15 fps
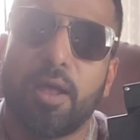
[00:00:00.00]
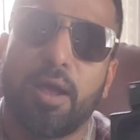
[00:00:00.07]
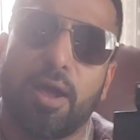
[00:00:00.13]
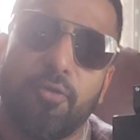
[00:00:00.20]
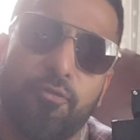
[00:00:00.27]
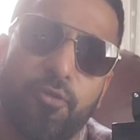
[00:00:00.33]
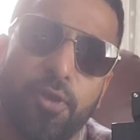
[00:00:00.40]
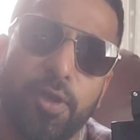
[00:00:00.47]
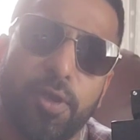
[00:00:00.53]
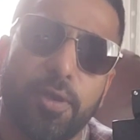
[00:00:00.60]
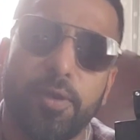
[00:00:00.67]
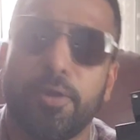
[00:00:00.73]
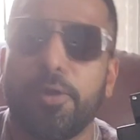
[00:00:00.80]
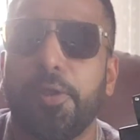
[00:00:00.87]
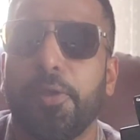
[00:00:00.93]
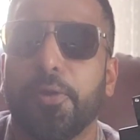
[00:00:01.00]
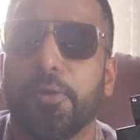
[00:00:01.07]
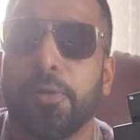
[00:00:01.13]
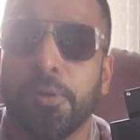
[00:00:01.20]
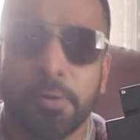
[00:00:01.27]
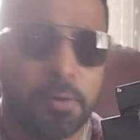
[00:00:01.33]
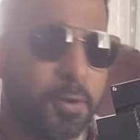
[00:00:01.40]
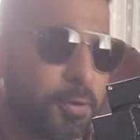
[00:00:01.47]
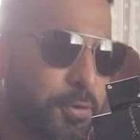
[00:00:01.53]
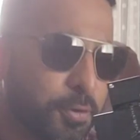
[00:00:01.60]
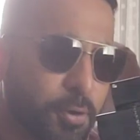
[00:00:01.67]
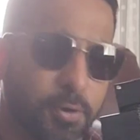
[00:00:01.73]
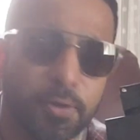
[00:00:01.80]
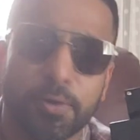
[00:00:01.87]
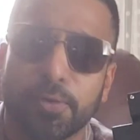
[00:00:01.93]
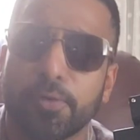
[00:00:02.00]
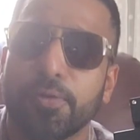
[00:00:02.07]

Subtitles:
offend or draw